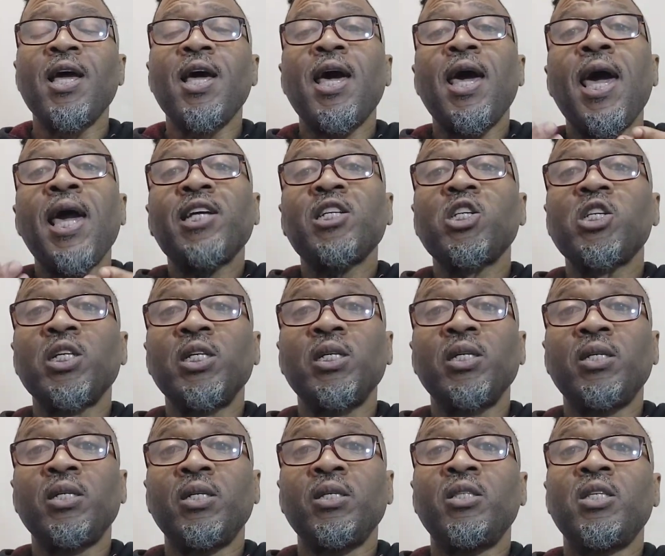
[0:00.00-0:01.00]
actually
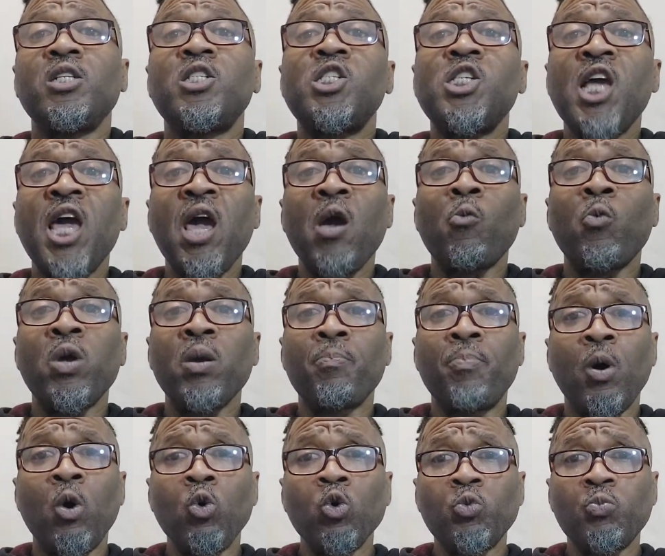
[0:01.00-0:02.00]
the Chadwick
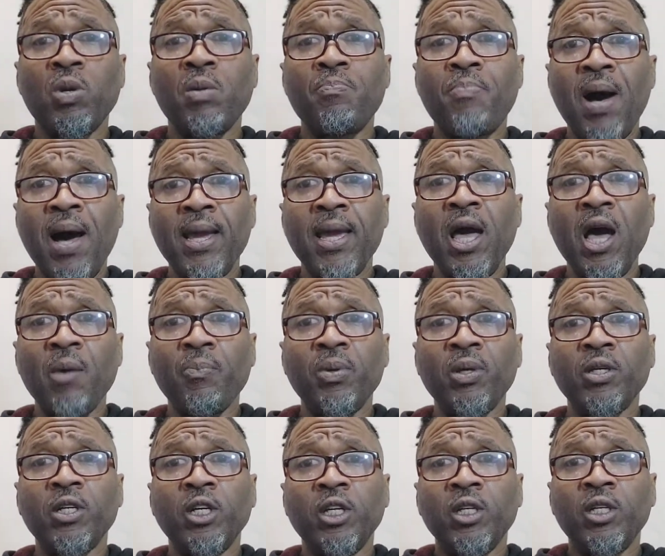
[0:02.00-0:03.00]
Boseman
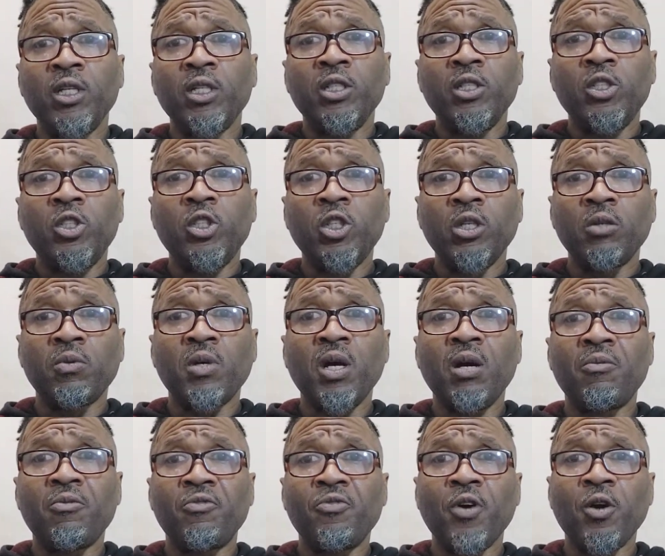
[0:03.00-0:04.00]
biopic should have
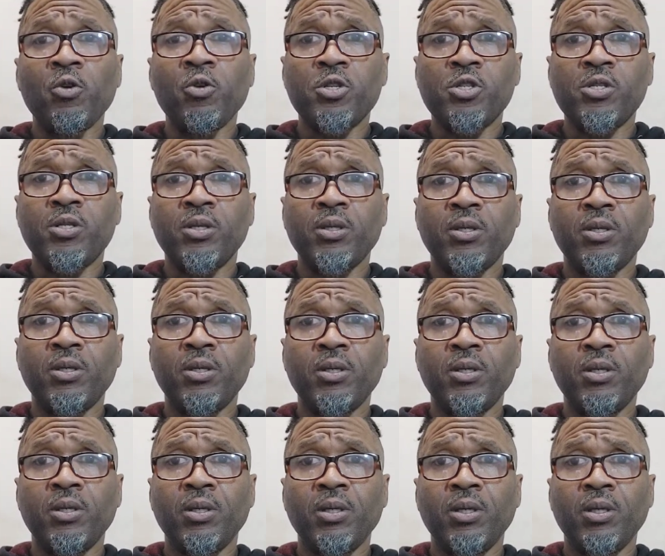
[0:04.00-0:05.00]
come first
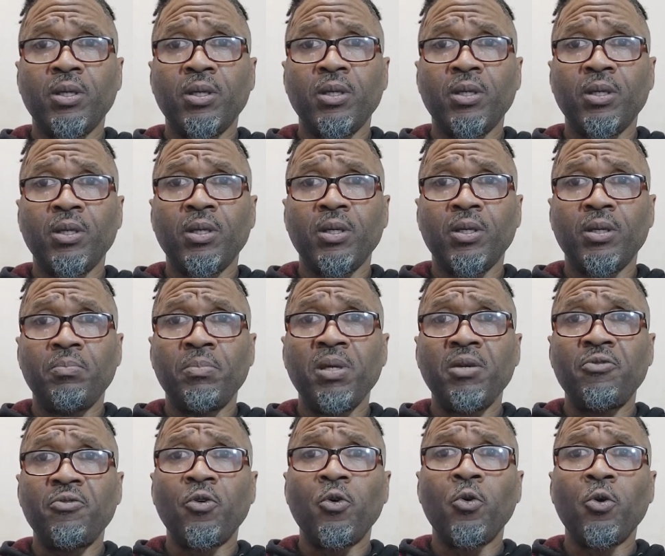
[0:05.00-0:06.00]

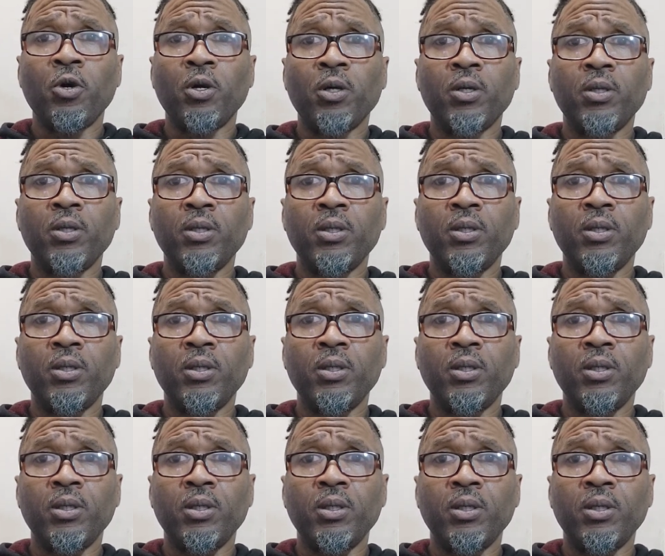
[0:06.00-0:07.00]
before
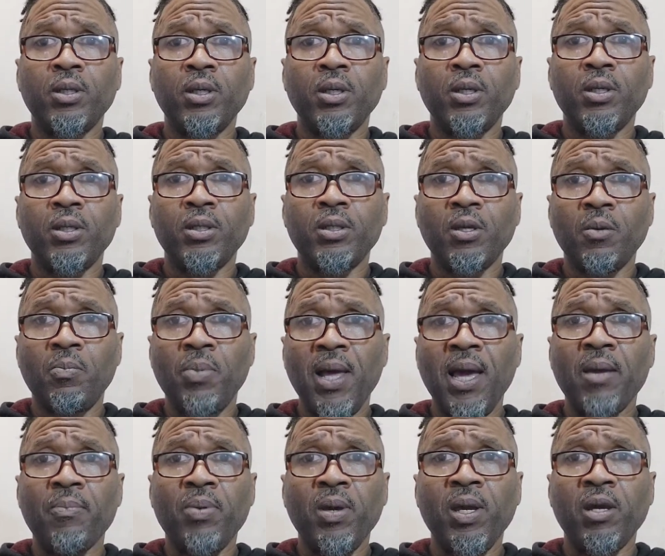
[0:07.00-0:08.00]
the
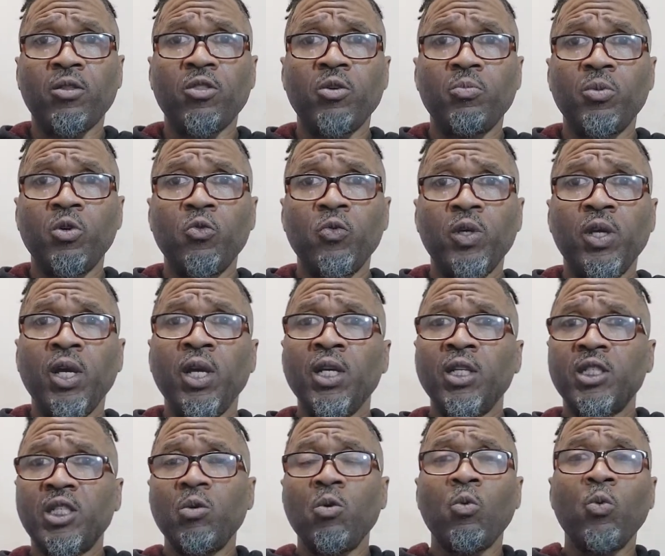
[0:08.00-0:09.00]
Black Panther movie.
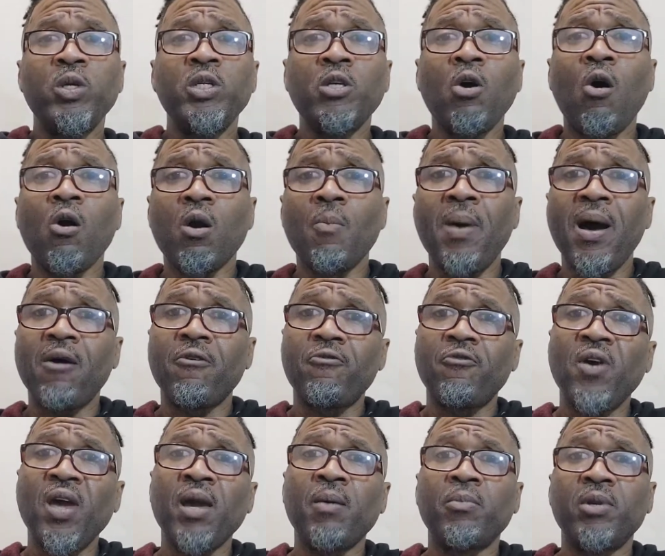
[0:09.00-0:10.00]
See, when we talk about
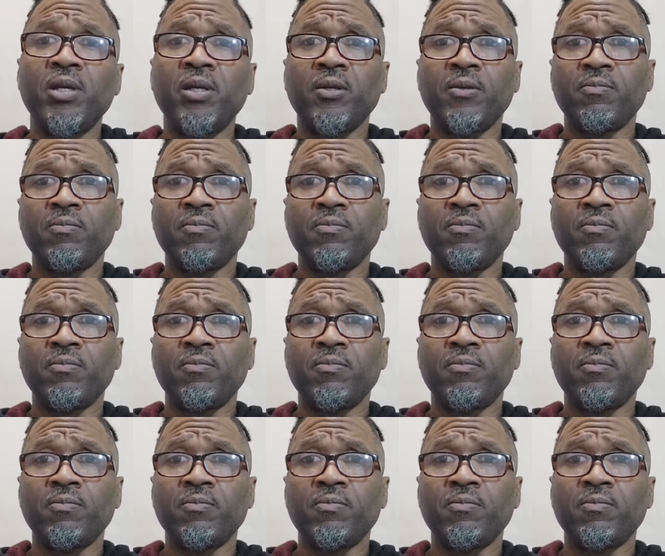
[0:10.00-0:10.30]
family,